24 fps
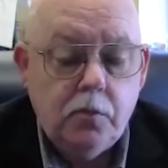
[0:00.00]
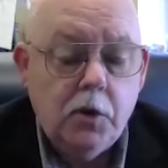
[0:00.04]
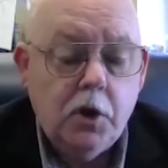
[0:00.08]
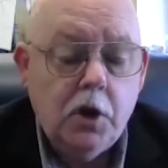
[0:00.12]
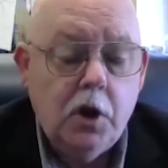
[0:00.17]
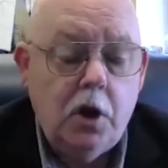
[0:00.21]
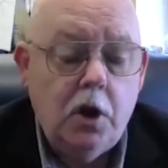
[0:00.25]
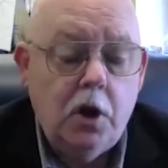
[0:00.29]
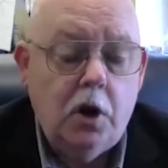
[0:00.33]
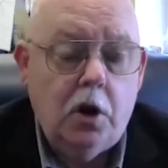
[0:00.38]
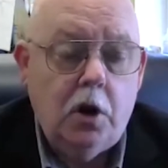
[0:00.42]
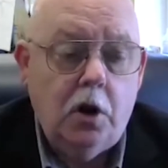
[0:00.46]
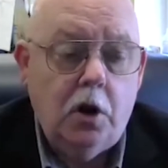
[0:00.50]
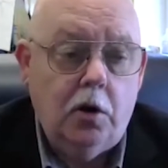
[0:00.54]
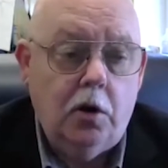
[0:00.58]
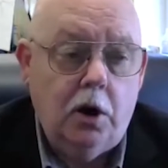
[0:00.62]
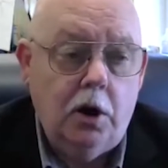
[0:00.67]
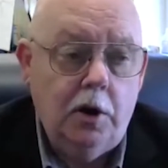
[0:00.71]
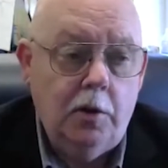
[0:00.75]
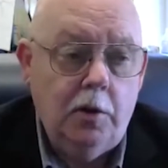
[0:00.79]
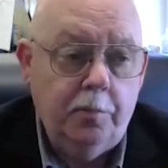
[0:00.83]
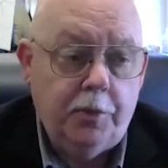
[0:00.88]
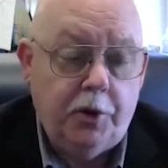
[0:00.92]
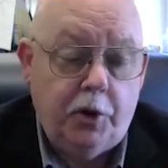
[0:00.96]
our
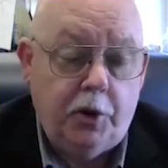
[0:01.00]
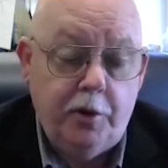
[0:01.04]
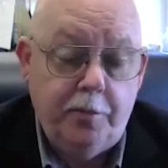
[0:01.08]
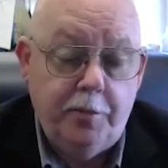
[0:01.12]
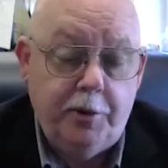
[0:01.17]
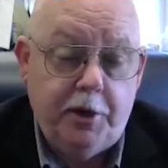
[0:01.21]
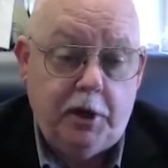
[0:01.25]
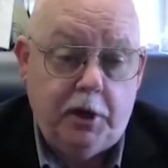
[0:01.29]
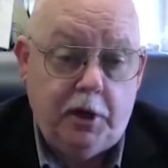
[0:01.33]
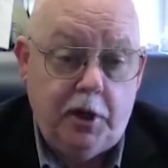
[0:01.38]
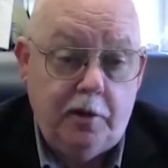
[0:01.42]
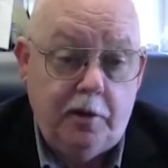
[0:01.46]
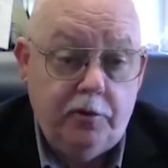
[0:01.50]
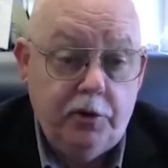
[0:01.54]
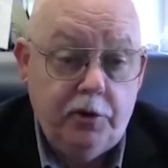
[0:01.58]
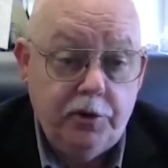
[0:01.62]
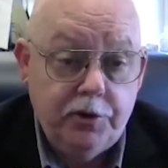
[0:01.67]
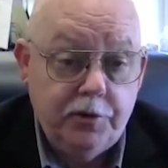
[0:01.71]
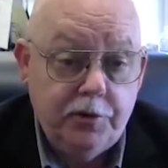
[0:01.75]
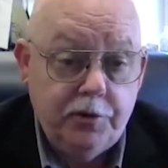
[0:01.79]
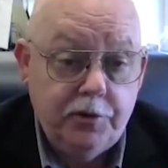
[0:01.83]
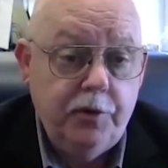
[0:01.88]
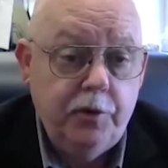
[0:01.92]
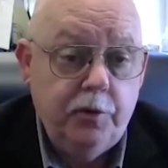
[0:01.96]
employment levels,
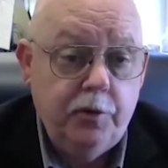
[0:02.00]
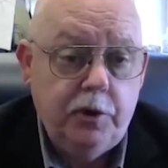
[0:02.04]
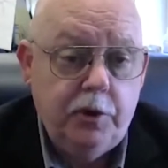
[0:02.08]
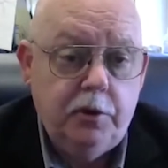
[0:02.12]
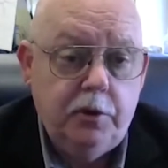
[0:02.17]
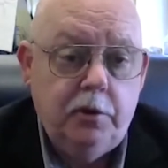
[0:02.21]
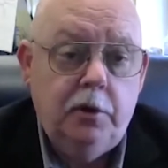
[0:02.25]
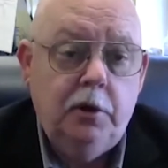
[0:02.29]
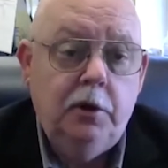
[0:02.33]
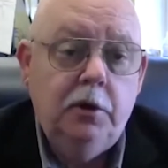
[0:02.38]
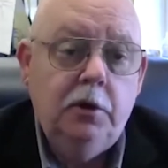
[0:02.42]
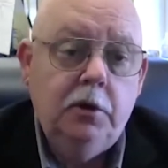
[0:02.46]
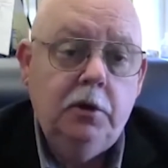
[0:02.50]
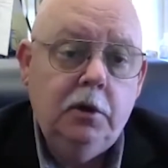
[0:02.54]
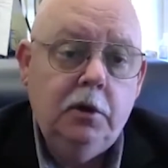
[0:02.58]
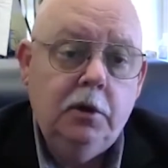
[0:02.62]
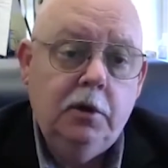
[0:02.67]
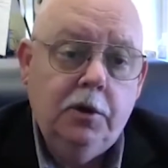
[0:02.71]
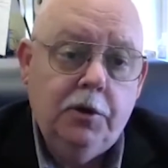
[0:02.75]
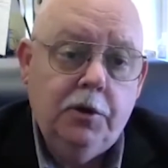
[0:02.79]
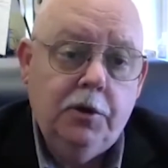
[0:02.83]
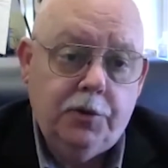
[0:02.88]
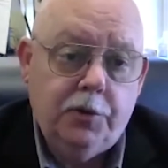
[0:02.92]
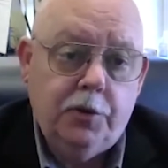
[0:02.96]
if you will,
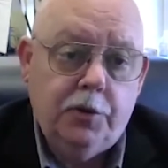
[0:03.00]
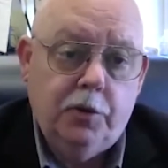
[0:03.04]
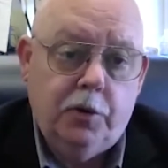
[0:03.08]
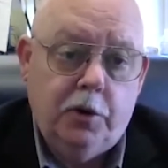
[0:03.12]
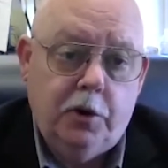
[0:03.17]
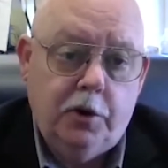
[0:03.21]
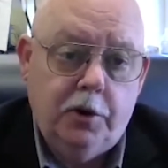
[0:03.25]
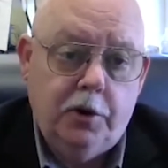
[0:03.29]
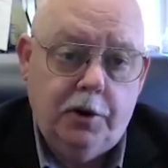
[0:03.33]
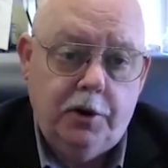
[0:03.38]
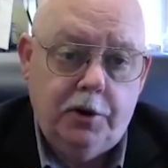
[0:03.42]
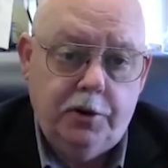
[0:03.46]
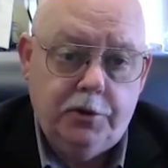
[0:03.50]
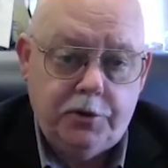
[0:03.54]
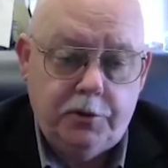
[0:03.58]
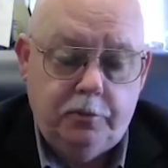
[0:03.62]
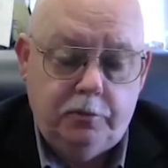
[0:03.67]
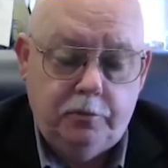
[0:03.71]
through all this.